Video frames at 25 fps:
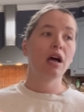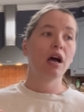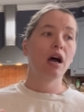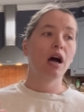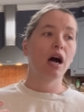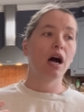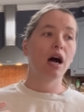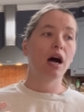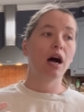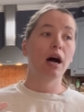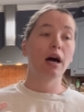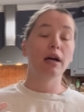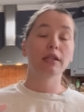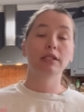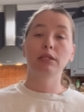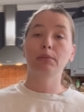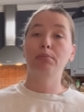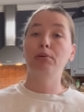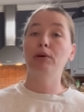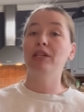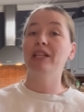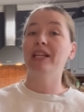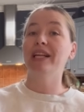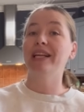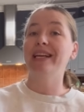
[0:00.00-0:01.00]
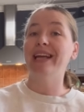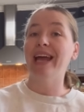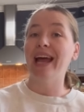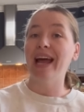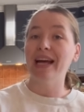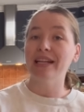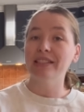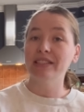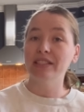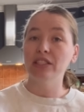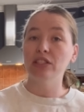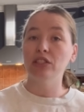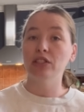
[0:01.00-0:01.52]
to put the
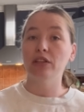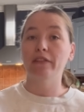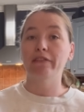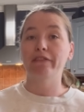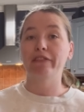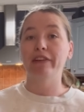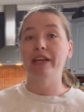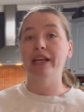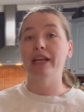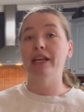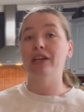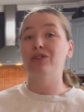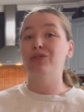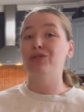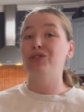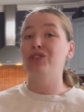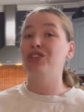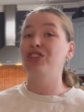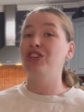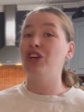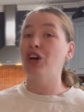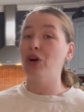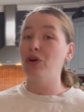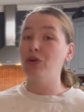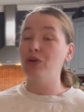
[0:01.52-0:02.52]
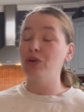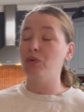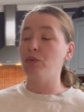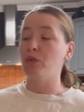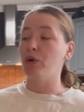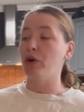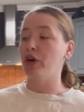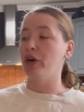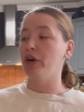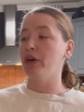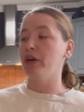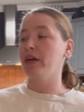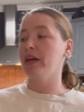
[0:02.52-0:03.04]
gas in your vehicle to go to
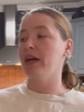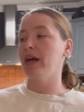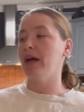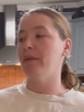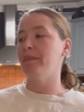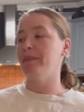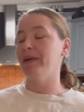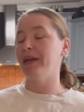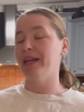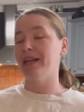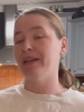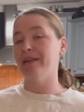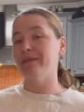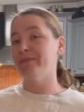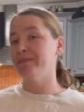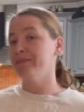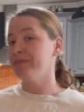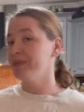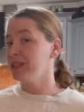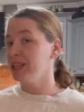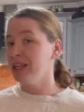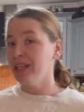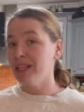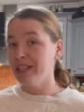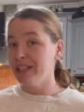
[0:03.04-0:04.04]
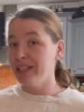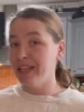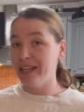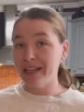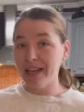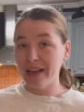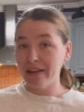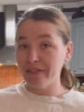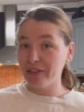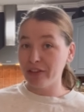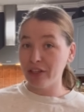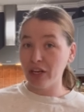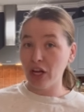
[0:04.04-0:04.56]
work. I mean, you
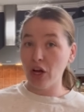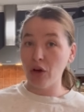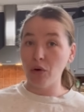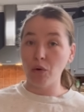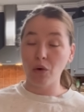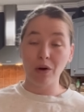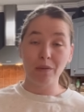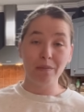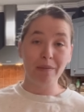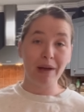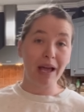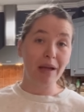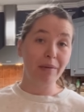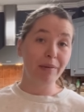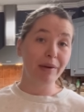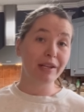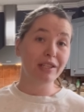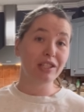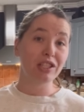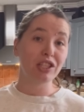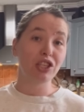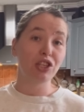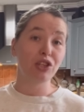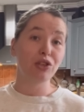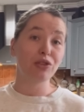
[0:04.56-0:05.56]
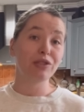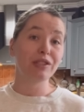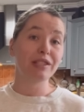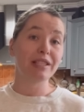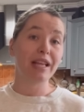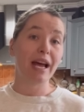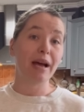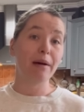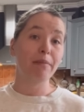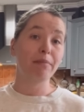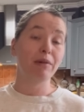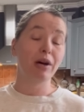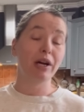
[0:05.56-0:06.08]
never know. Or maybe to use
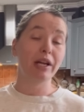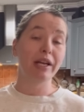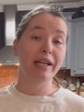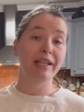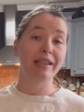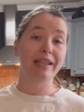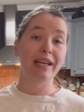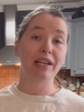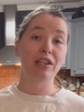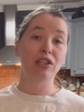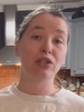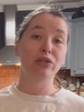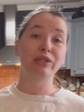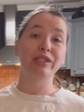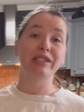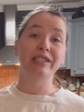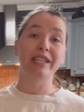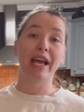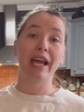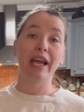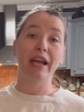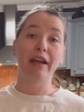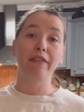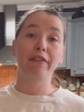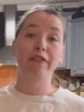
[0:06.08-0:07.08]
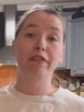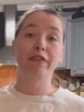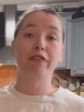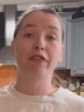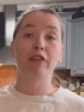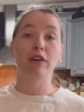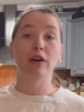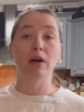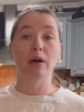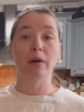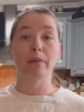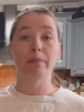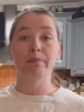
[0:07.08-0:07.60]
that money that you saved
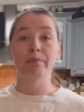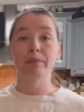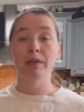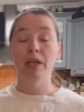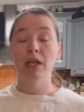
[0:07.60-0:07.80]
from